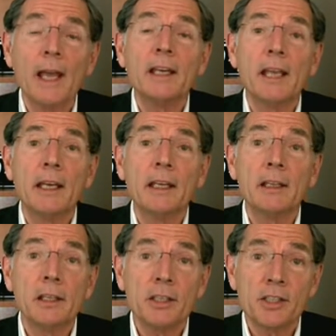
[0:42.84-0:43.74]
and getting
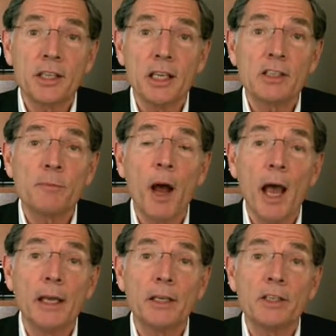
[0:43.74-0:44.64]
the disease
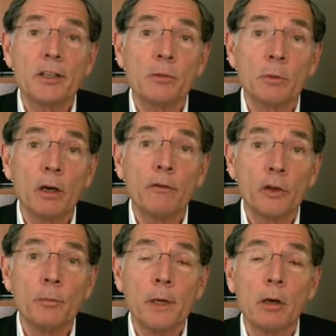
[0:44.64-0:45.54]
behind us in the
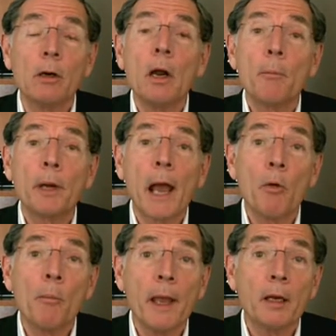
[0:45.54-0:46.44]
rearview mirror. But I
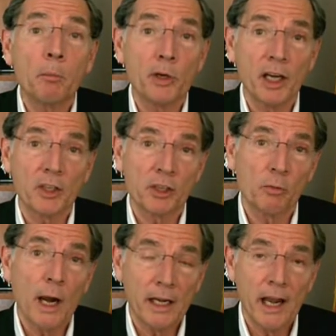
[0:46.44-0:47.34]
will make a prediction
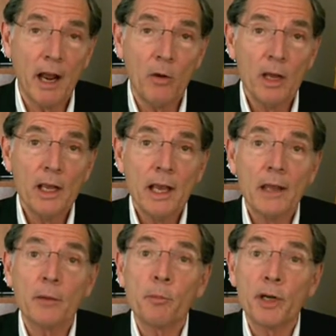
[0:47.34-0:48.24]
right now.
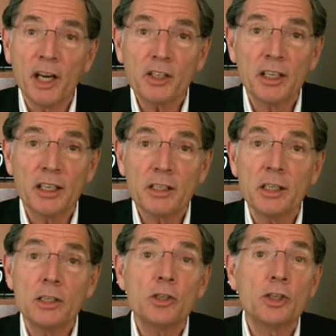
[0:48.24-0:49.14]
And the prediction is
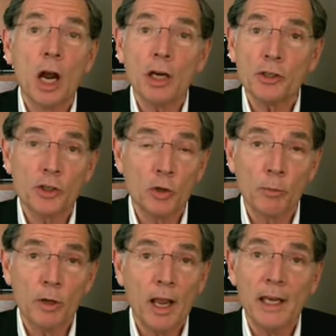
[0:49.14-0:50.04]
that Chuck
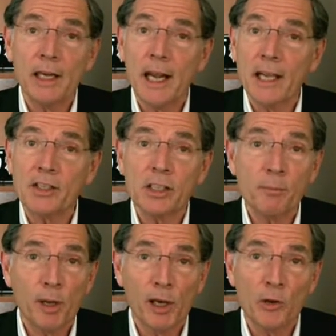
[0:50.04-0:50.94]
Schumer and Nancy
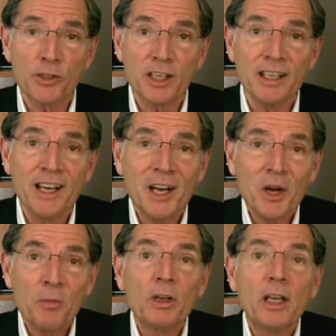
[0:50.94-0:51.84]
Pelosi
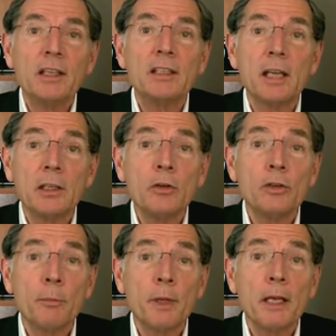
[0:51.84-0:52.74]
will continue
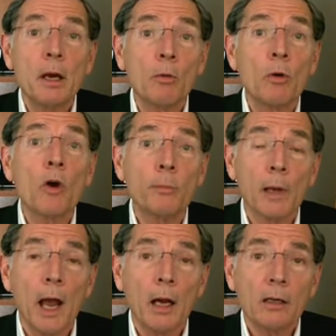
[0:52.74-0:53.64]
to be a
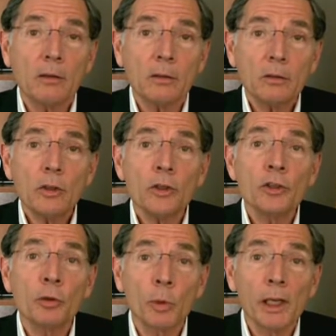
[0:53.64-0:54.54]
roadblock
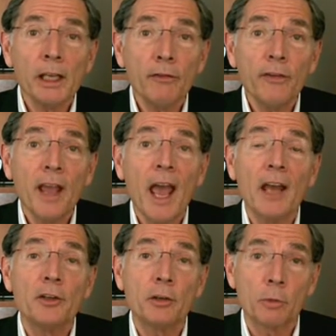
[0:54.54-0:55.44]
to relief
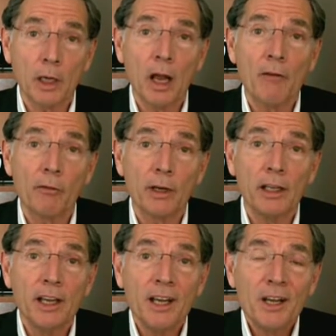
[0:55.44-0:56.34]
and to recovery
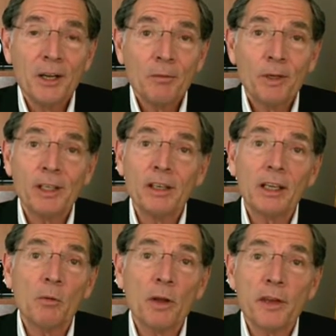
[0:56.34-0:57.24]
when you look
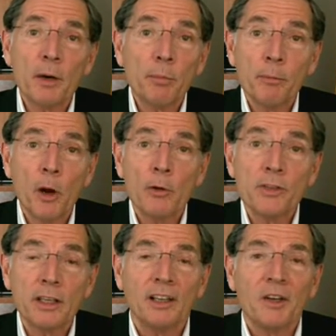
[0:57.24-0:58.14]
at what they're
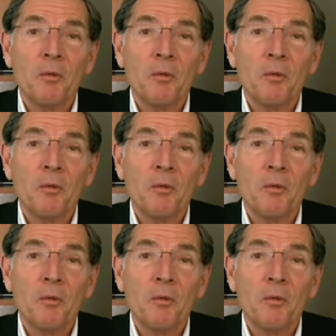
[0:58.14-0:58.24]
proposing,